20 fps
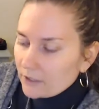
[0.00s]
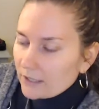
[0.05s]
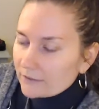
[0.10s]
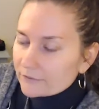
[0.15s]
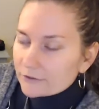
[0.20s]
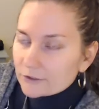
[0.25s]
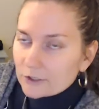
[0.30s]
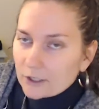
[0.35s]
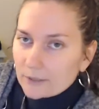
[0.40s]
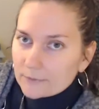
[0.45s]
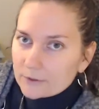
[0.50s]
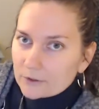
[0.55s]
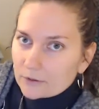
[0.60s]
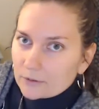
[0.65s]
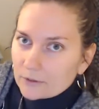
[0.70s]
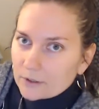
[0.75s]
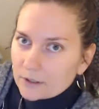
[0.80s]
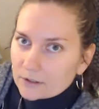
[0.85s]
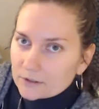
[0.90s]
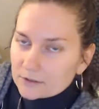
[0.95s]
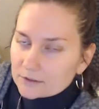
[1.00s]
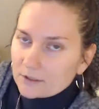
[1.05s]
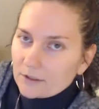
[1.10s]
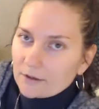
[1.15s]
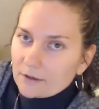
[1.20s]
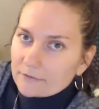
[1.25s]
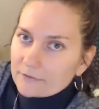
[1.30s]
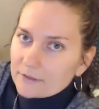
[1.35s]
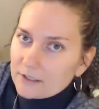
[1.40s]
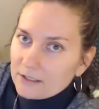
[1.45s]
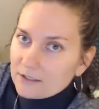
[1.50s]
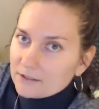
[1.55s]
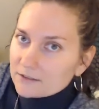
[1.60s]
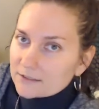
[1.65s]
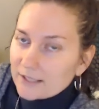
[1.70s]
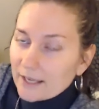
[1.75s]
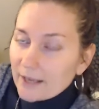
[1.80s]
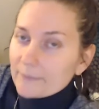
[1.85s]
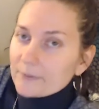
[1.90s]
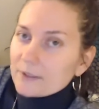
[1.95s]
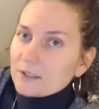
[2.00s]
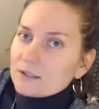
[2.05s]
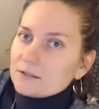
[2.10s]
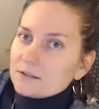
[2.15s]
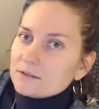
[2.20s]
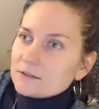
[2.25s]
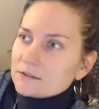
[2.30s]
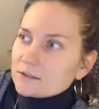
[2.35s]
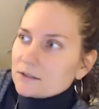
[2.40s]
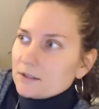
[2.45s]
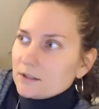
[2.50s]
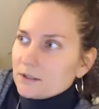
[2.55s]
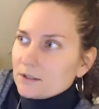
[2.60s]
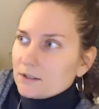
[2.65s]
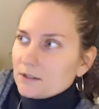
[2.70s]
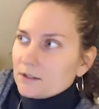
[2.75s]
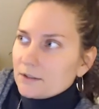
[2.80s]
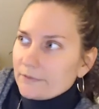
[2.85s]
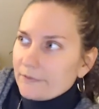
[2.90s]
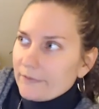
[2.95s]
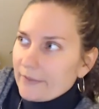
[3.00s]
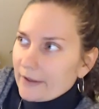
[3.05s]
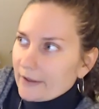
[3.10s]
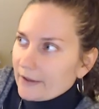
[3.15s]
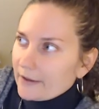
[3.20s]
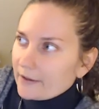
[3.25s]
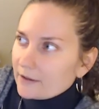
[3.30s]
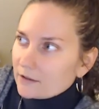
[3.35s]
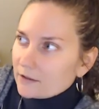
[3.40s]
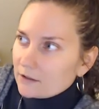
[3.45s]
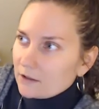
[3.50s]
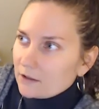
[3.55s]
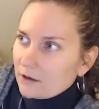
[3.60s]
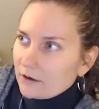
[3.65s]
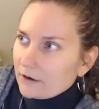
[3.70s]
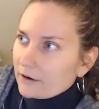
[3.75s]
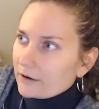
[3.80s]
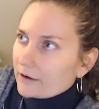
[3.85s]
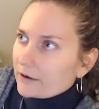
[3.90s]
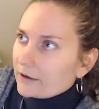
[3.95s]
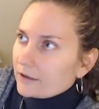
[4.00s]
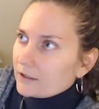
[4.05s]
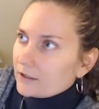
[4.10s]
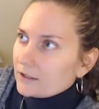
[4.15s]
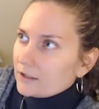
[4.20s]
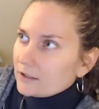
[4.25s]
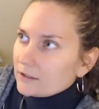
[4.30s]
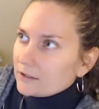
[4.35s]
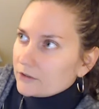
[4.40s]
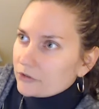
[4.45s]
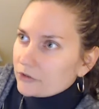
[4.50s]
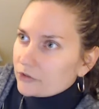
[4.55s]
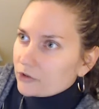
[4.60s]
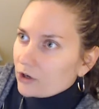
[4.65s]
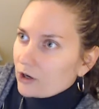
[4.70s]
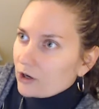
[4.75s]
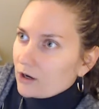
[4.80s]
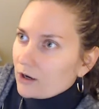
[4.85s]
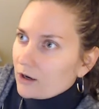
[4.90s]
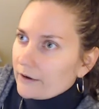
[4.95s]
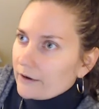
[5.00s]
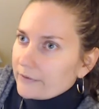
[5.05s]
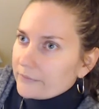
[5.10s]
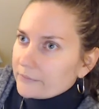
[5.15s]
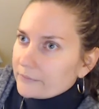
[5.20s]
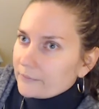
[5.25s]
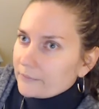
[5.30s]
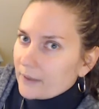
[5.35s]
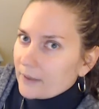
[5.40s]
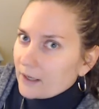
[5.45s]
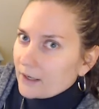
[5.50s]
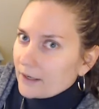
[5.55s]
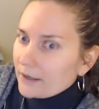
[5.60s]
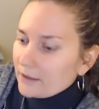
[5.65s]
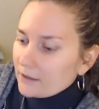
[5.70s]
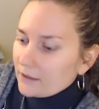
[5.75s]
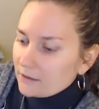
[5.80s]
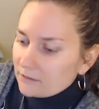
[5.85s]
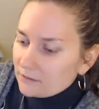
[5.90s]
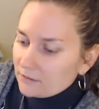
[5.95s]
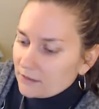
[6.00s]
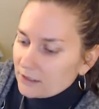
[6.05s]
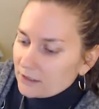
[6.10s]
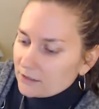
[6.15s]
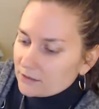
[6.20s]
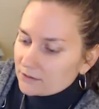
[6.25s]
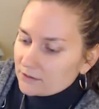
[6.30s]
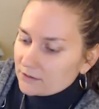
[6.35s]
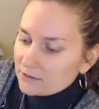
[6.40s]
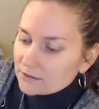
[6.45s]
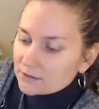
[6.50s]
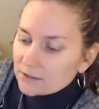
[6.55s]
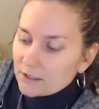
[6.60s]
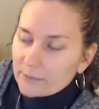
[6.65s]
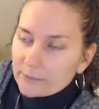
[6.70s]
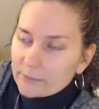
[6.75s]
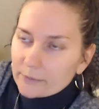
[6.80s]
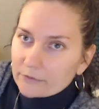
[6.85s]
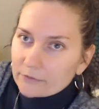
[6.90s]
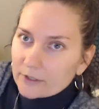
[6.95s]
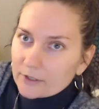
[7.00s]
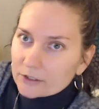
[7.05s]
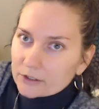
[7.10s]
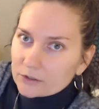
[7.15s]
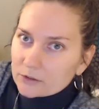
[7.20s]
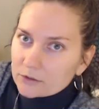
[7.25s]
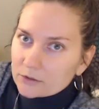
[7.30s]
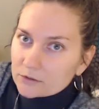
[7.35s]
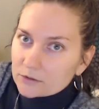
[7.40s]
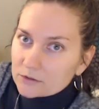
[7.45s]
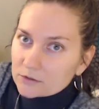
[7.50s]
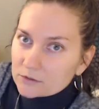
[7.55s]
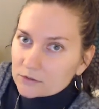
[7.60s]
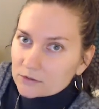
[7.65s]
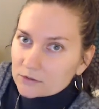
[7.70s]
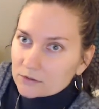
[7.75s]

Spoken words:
shop drawings of these cabinets that are drawn by these design professionals,